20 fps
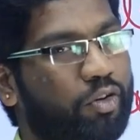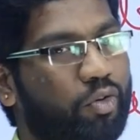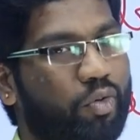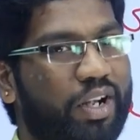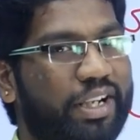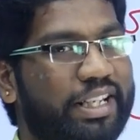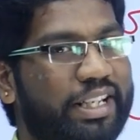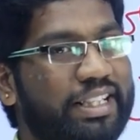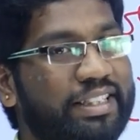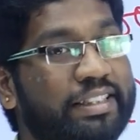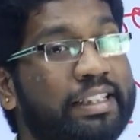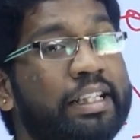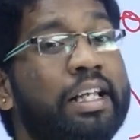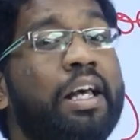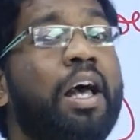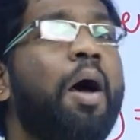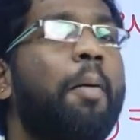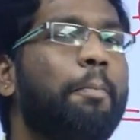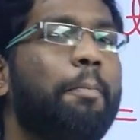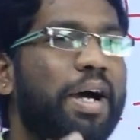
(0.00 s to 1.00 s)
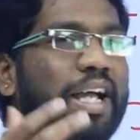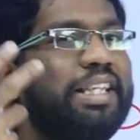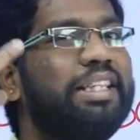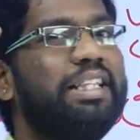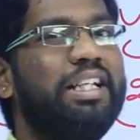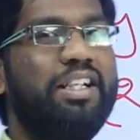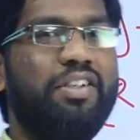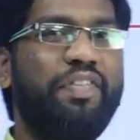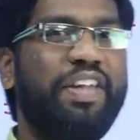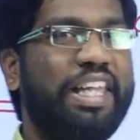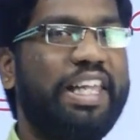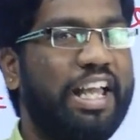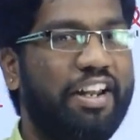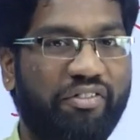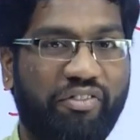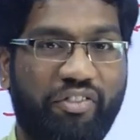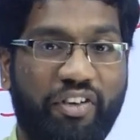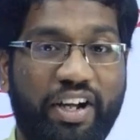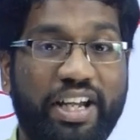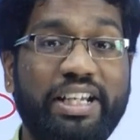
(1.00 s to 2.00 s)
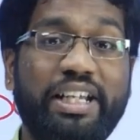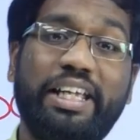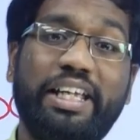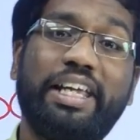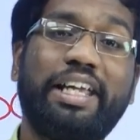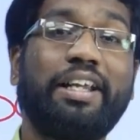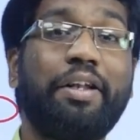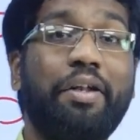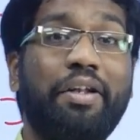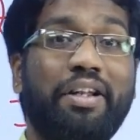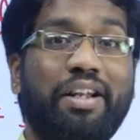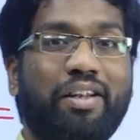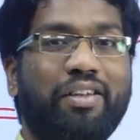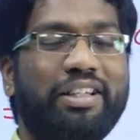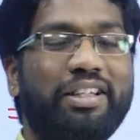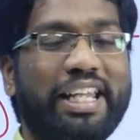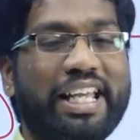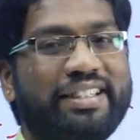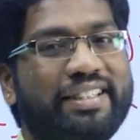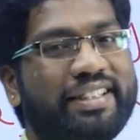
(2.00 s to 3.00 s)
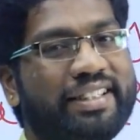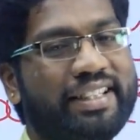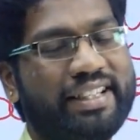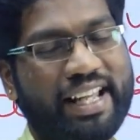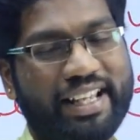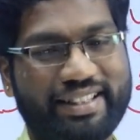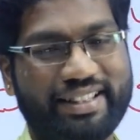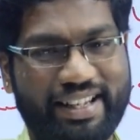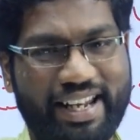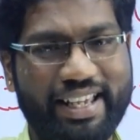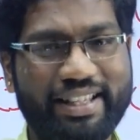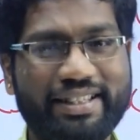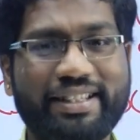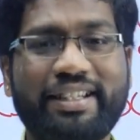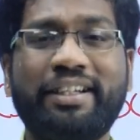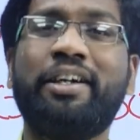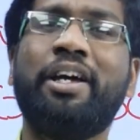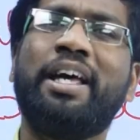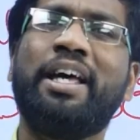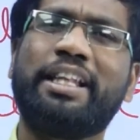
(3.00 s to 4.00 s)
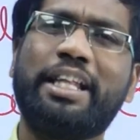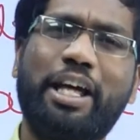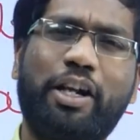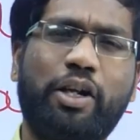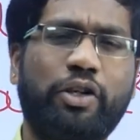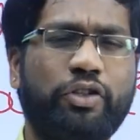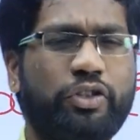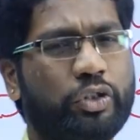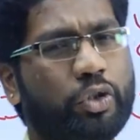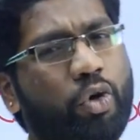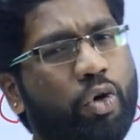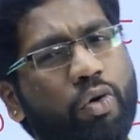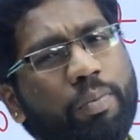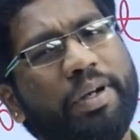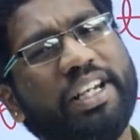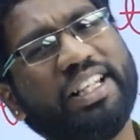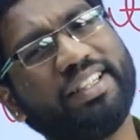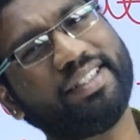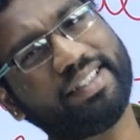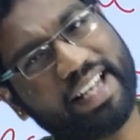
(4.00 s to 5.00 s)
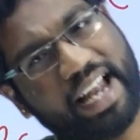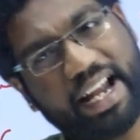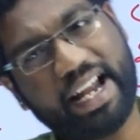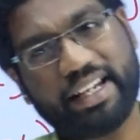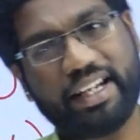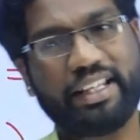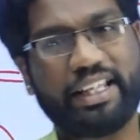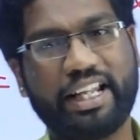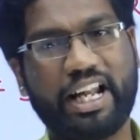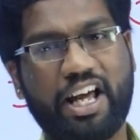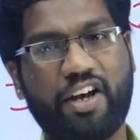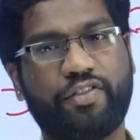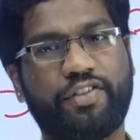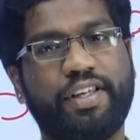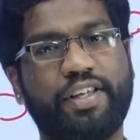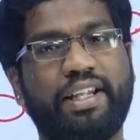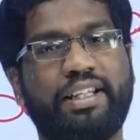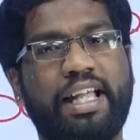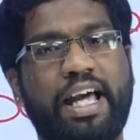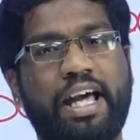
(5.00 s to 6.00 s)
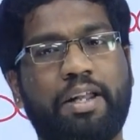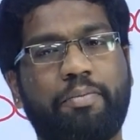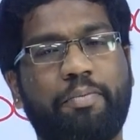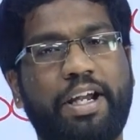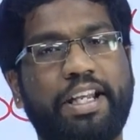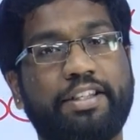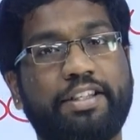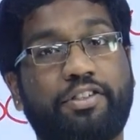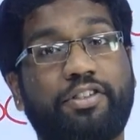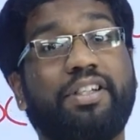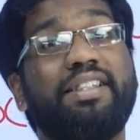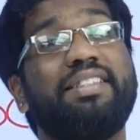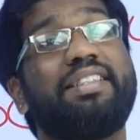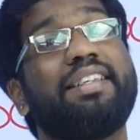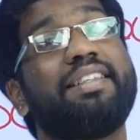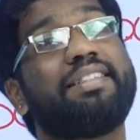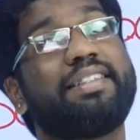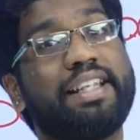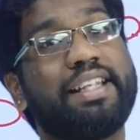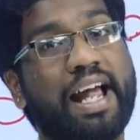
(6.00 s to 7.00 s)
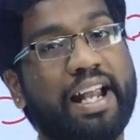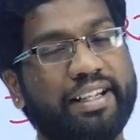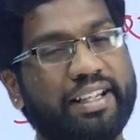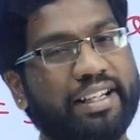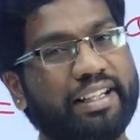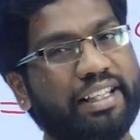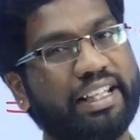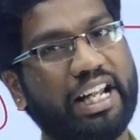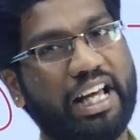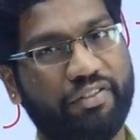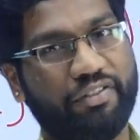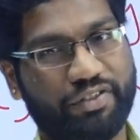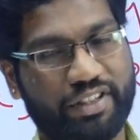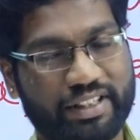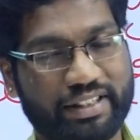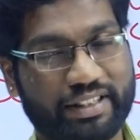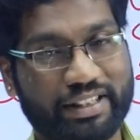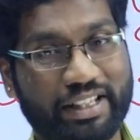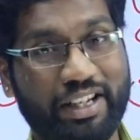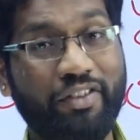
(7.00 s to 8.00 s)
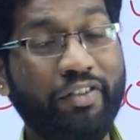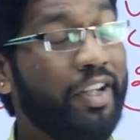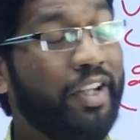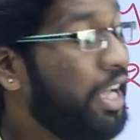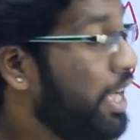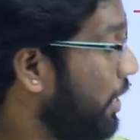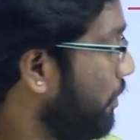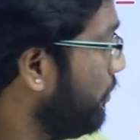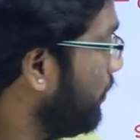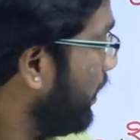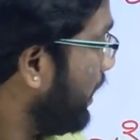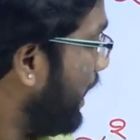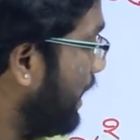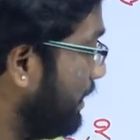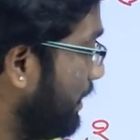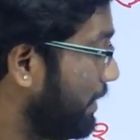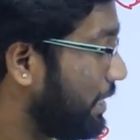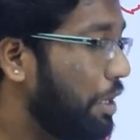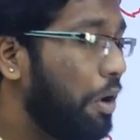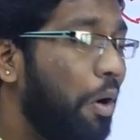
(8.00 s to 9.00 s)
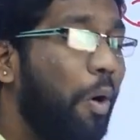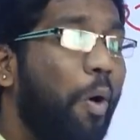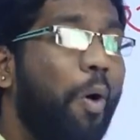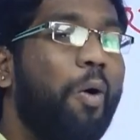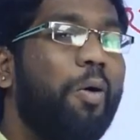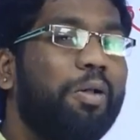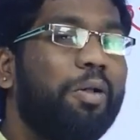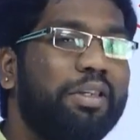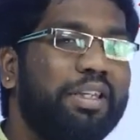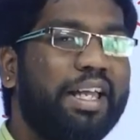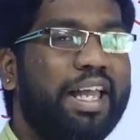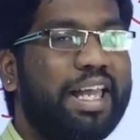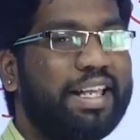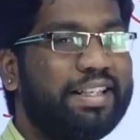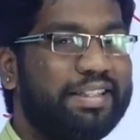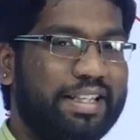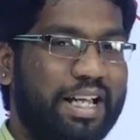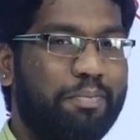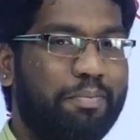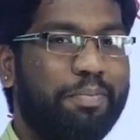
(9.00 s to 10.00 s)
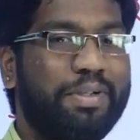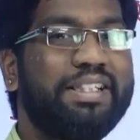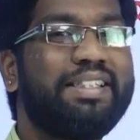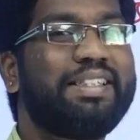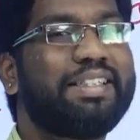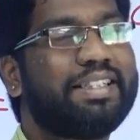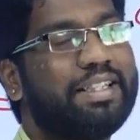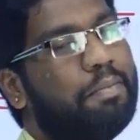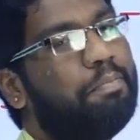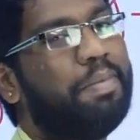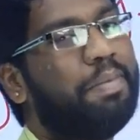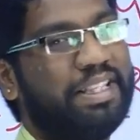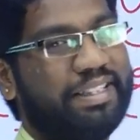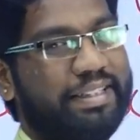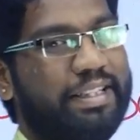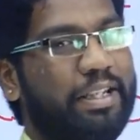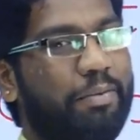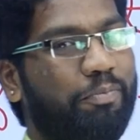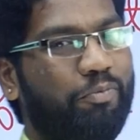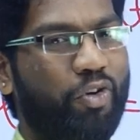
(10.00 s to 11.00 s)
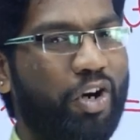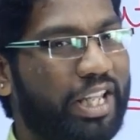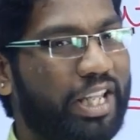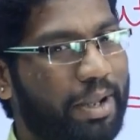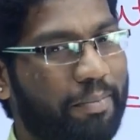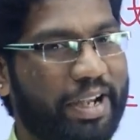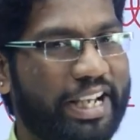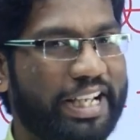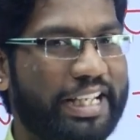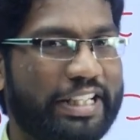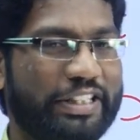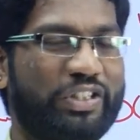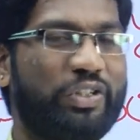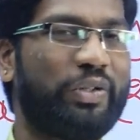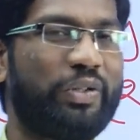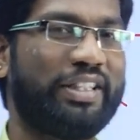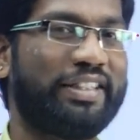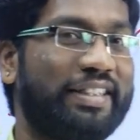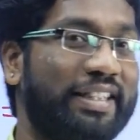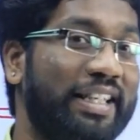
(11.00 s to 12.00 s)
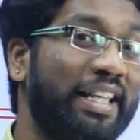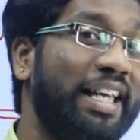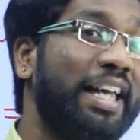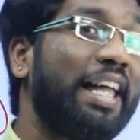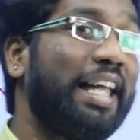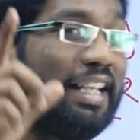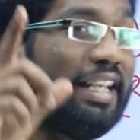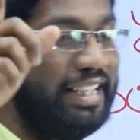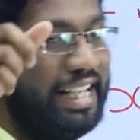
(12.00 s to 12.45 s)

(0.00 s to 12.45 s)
quadrants. By that we can find in next. There are so many standard graphs are there, my dear students. In standard graphs itself, we can see all the examples step by step. Okay, my dear students. In